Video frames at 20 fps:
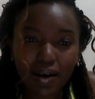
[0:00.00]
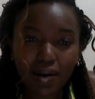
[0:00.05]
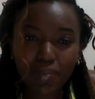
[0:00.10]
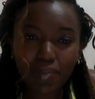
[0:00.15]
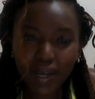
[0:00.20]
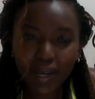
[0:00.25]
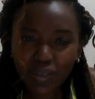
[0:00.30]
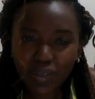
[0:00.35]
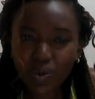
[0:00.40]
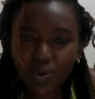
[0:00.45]

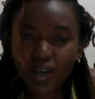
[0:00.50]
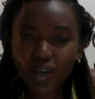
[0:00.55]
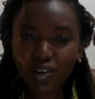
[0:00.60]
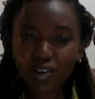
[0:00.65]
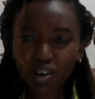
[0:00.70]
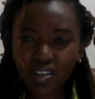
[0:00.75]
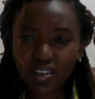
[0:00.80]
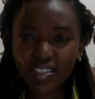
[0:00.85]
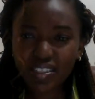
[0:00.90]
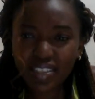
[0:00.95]
But when
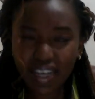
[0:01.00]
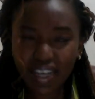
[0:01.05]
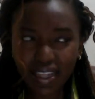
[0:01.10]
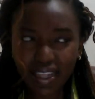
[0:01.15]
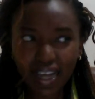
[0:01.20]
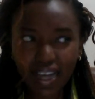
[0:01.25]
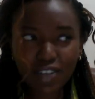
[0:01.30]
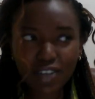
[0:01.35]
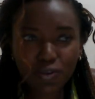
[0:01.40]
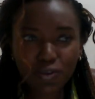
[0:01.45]
God said
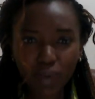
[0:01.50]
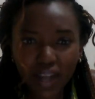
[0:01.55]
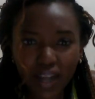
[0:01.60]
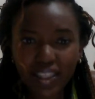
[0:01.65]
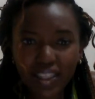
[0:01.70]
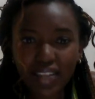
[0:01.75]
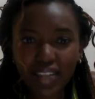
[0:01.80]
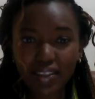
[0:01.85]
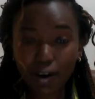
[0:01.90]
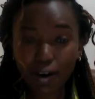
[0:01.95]
that word,
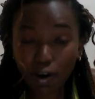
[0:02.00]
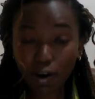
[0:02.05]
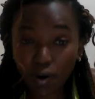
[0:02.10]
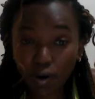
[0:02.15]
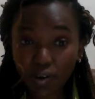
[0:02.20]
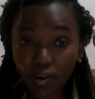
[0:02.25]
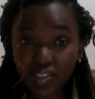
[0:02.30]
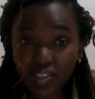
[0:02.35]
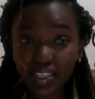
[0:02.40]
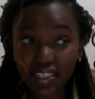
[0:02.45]
that the
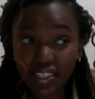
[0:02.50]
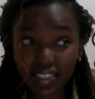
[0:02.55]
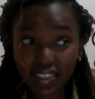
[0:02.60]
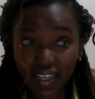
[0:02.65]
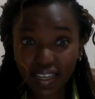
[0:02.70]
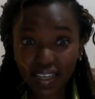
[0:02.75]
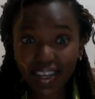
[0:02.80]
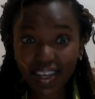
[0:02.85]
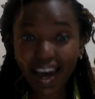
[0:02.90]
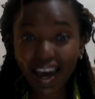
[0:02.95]
coast is
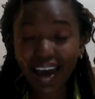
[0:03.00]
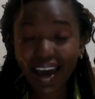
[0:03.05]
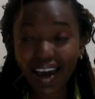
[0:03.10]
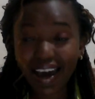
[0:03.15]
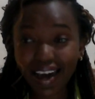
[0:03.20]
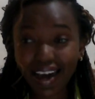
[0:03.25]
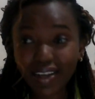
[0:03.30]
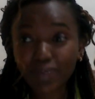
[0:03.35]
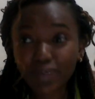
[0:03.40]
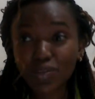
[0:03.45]
clear, I
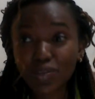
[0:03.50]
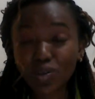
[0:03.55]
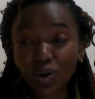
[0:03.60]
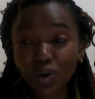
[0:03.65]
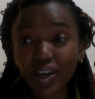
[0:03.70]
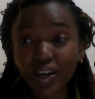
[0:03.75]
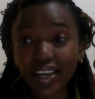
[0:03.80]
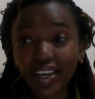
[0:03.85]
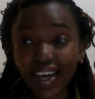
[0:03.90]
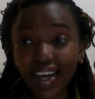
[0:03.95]
heard him so
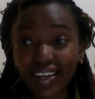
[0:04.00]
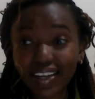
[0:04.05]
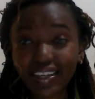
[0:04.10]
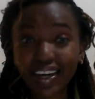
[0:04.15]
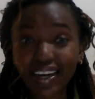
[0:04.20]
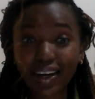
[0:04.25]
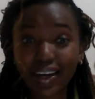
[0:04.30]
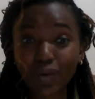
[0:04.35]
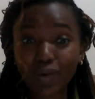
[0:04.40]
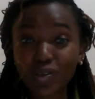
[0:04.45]
clearly
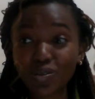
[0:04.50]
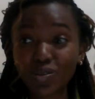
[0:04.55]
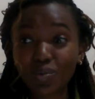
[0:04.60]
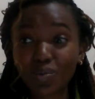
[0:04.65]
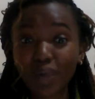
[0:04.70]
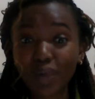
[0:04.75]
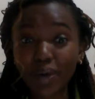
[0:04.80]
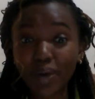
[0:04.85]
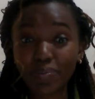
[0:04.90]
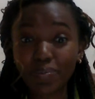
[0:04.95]
and I was on
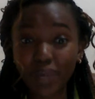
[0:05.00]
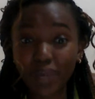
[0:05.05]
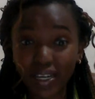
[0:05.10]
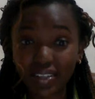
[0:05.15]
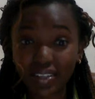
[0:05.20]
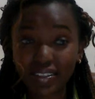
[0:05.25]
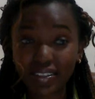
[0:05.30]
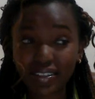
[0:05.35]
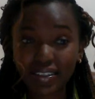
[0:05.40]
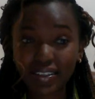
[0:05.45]
my
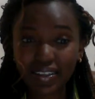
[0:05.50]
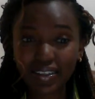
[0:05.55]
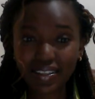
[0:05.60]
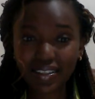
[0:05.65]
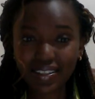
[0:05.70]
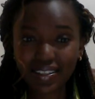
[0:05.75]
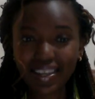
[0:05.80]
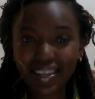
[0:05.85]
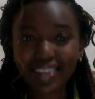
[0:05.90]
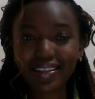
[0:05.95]
bed. He
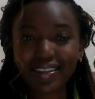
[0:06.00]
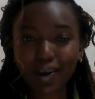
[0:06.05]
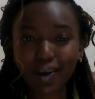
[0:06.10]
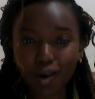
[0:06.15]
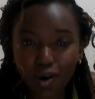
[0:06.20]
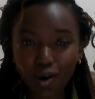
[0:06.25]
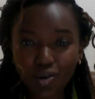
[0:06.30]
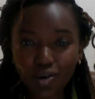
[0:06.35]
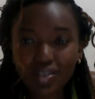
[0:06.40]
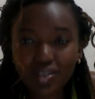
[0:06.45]
said, the
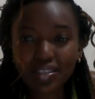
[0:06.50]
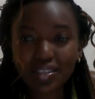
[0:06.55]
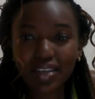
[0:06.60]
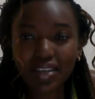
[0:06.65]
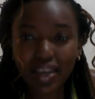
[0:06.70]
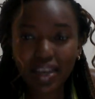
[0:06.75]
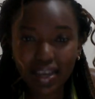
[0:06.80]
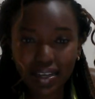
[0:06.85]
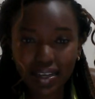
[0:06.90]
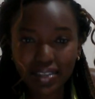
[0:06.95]
coast
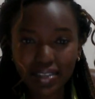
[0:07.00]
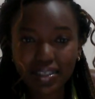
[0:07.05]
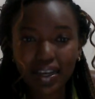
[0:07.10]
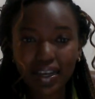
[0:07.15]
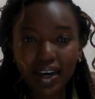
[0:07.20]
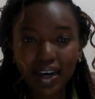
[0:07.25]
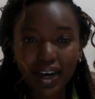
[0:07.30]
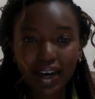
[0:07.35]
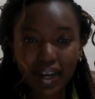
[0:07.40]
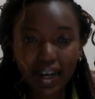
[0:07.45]
is
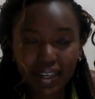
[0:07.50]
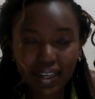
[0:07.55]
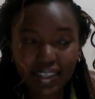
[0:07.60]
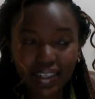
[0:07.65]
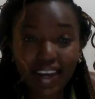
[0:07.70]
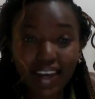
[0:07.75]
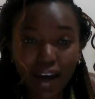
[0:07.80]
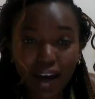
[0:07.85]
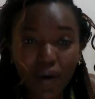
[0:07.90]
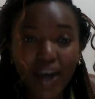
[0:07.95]

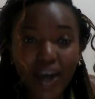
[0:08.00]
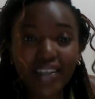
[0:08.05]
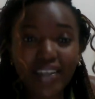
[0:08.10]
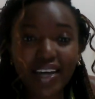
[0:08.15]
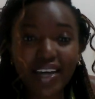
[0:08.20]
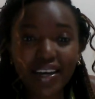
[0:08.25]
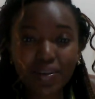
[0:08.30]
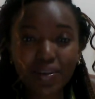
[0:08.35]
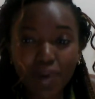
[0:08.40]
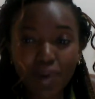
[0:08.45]
clear now. And
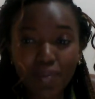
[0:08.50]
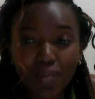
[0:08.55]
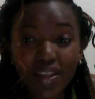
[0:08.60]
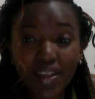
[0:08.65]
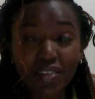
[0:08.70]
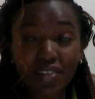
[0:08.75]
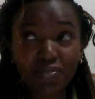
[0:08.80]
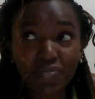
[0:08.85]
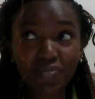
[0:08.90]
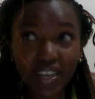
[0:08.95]
I remember
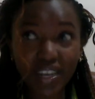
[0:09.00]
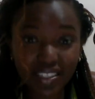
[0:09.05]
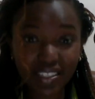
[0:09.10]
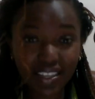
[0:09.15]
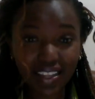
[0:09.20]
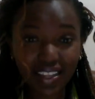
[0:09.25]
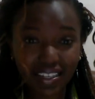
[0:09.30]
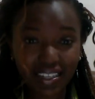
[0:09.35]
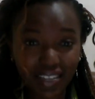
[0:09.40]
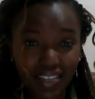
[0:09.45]
the first
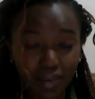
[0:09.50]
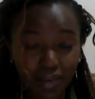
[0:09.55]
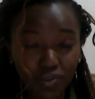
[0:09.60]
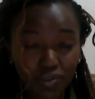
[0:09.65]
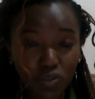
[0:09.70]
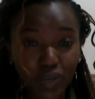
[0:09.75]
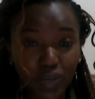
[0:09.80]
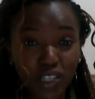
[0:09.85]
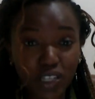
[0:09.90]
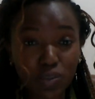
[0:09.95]
thing that came
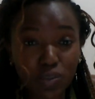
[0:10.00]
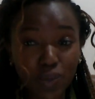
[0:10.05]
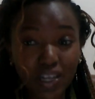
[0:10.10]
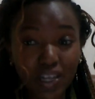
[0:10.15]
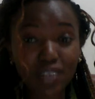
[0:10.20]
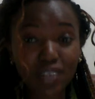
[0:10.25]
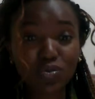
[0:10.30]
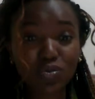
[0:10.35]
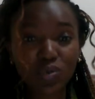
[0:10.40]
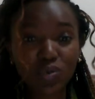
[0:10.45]
to my
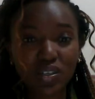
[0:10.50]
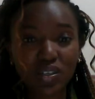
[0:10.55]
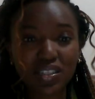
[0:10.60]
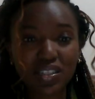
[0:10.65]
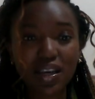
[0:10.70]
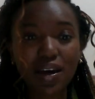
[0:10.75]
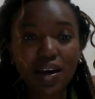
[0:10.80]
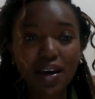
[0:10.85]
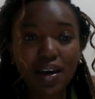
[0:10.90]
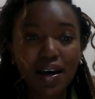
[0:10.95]
spirit was
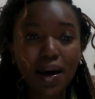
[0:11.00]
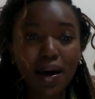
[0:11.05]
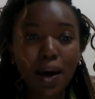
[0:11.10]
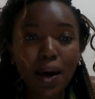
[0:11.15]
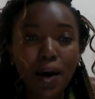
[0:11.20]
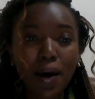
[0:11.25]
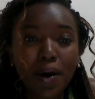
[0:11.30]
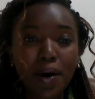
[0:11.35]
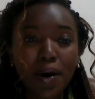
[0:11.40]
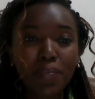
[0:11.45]

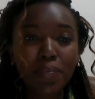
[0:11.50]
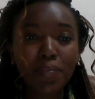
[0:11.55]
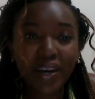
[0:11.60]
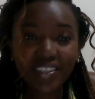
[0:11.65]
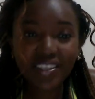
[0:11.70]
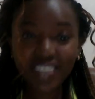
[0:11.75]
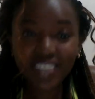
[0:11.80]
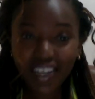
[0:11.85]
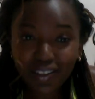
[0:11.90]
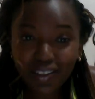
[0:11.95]
my
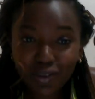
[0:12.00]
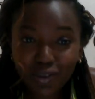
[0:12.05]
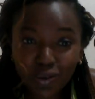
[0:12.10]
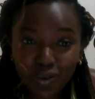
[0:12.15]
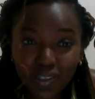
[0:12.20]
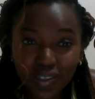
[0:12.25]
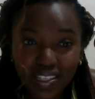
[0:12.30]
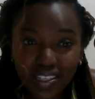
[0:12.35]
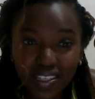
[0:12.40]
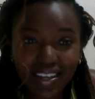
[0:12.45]

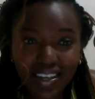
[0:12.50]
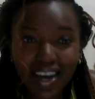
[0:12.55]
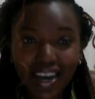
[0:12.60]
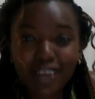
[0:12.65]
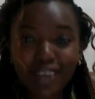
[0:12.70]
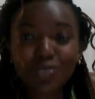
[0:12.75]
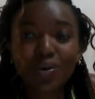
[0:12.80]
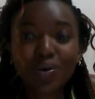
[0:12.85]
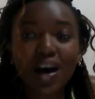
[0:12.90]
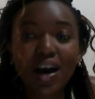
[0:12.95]
childhood desire
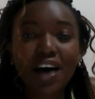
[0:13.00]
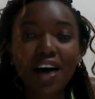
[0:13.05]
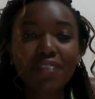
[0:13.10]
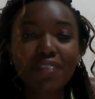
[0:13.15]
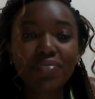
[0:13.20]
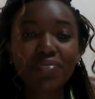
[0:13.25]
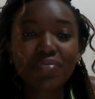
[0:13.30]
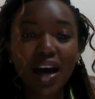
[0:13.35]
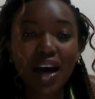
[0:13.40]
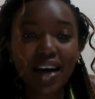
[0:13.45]
to
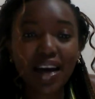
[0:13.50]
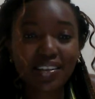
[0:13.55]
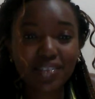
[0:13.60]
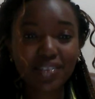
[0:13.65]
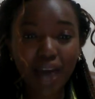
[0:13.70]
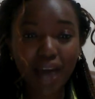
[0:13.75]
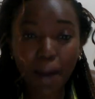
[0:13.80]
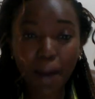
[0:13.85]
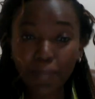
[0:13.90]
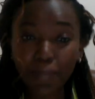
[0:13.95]
have
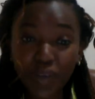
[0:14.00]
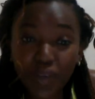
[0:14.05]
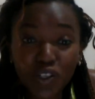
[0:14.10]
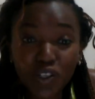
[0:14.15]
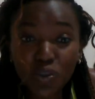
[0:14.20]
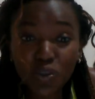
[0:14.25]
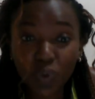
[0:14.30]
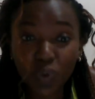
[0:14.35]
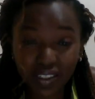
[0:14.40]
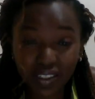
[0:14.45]
a
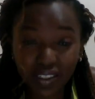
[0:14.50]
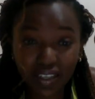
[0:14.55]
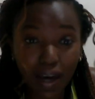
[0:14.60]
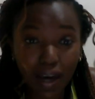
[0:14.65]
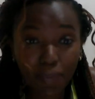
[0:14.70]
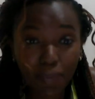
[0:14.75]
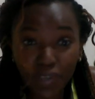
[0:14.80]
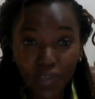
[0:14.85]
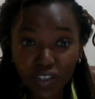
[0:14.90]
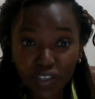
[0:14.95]
beach wedding, a
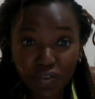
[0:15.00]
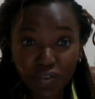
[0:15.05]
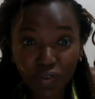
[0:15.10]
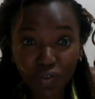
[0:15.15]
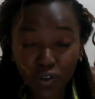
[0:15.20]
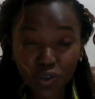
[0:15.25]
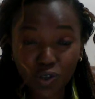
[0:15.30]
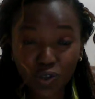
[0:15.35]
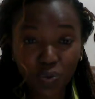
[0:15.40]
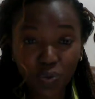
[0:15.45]

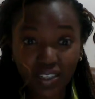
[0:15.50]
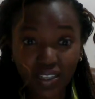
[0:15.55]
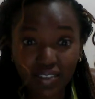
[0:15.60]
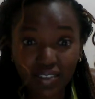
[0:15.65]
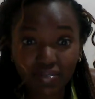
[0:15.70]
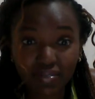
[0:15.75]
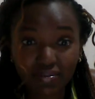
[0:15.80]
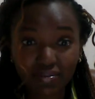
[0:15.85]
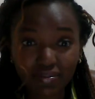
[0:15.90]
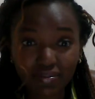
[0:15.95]
beachfront wedding.